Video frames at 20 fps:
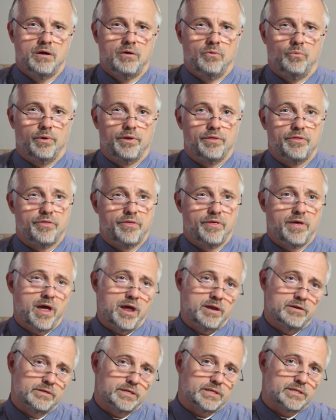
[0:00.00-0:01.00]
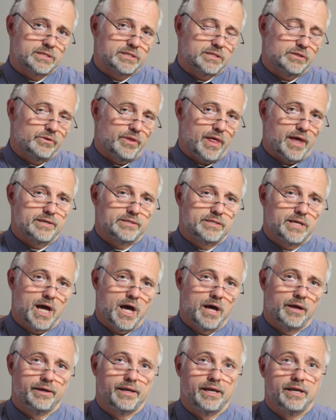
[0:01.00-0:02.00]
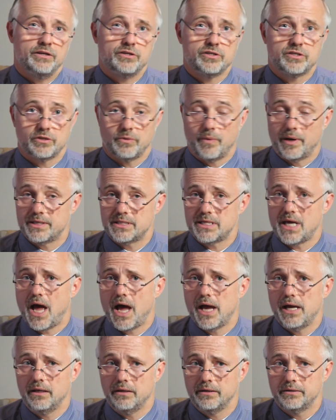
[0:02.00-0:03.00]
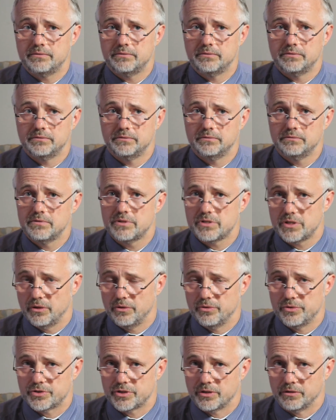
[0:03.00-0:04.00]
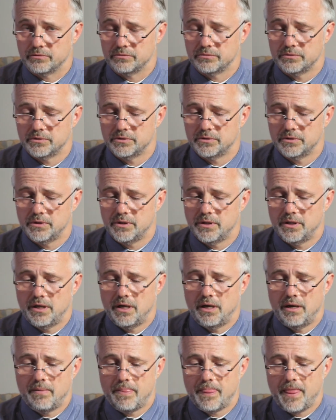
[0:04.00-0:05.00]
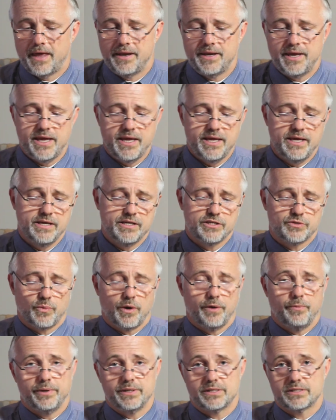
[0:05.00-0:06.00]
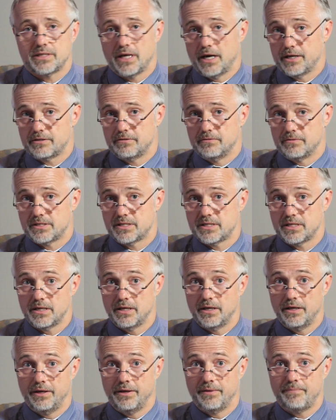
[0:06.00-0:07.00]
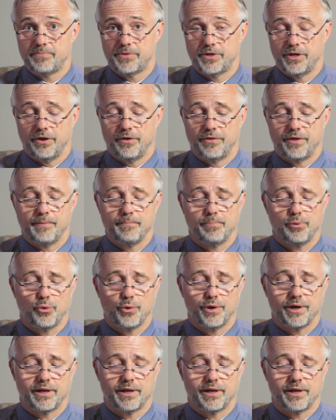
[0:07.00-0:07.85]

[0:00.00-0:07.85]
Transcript: We then distill that down into a tailored solution. And here's where we start to see the employee